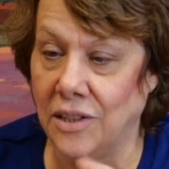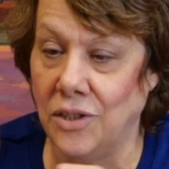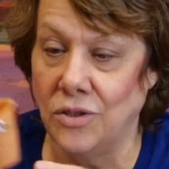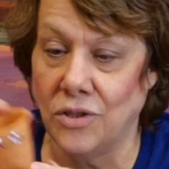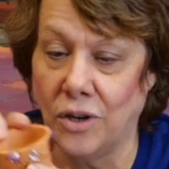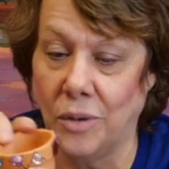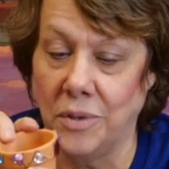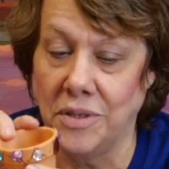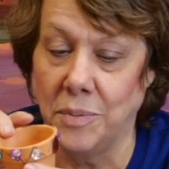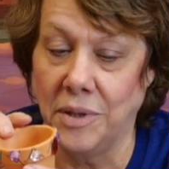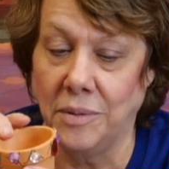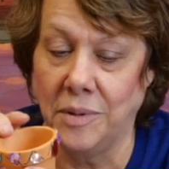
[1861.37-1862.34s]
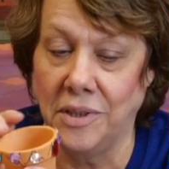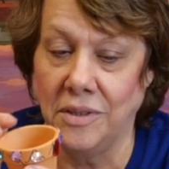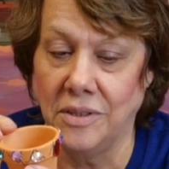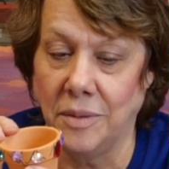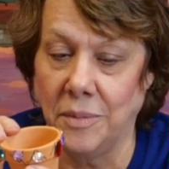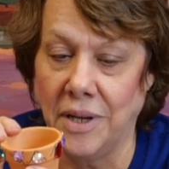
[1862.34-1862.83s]
use Sharpies, but we do
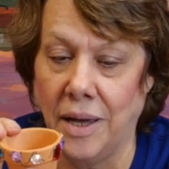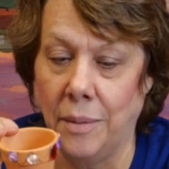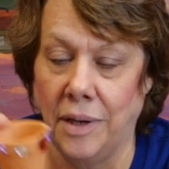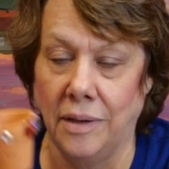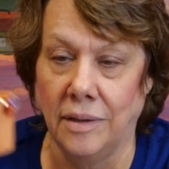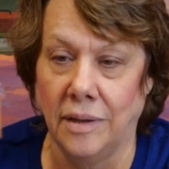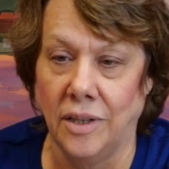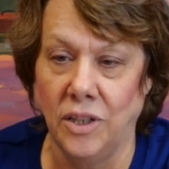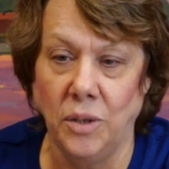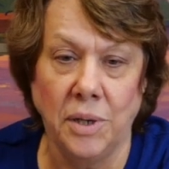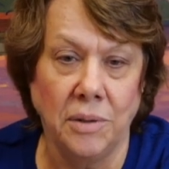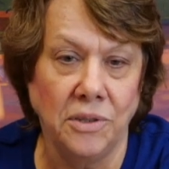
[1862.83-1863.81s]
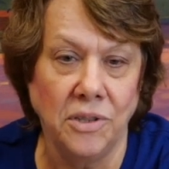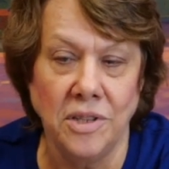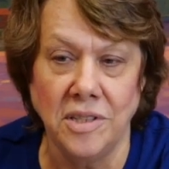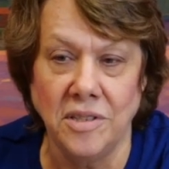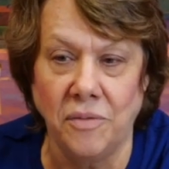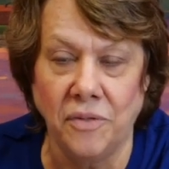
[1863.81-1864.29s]
sometime, and you may want to do
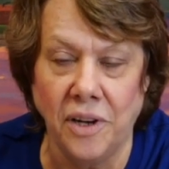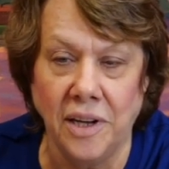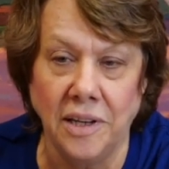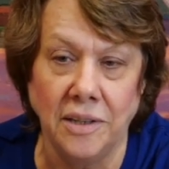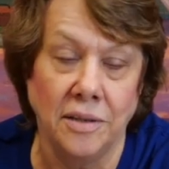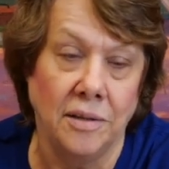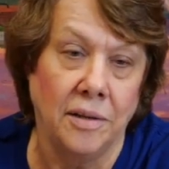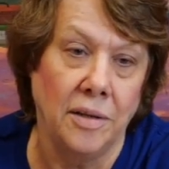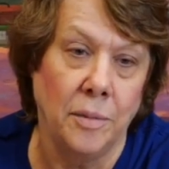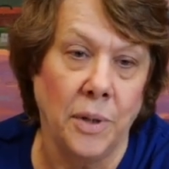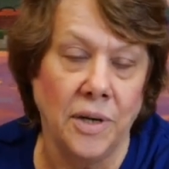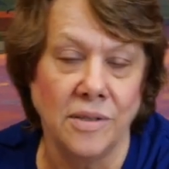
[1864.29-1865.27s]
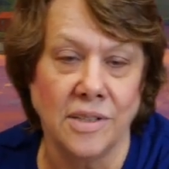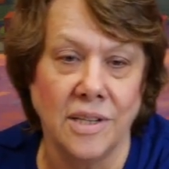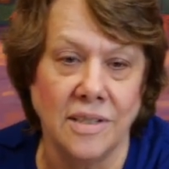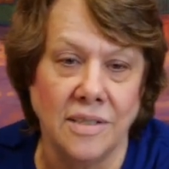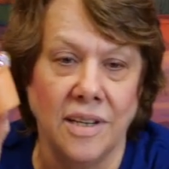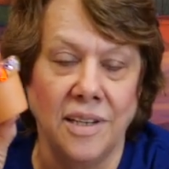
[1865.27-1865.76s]
this on Friday, and then the parents
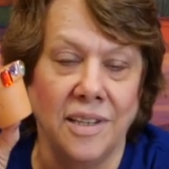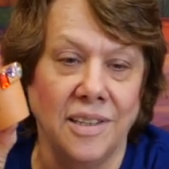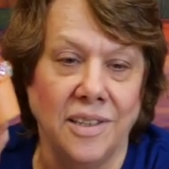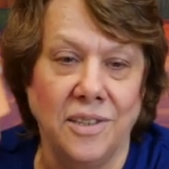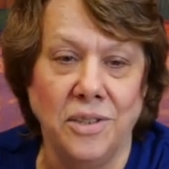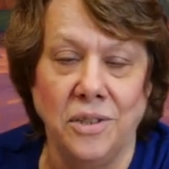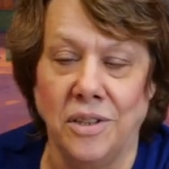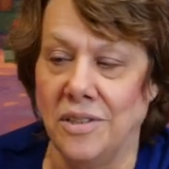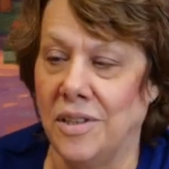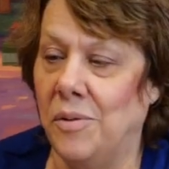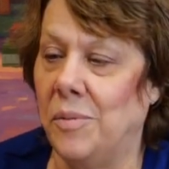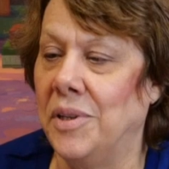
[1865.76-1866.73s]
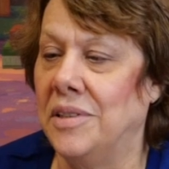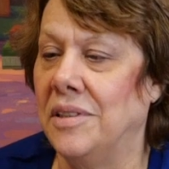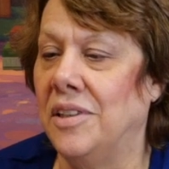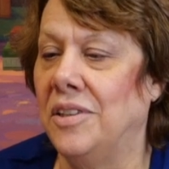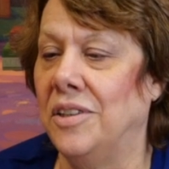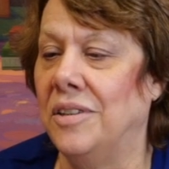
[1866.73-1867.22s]
can't say anything to you because they won't be
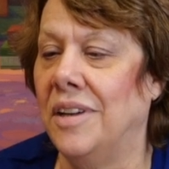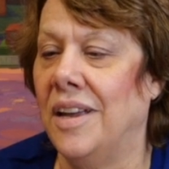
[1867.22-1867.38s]
seeing you.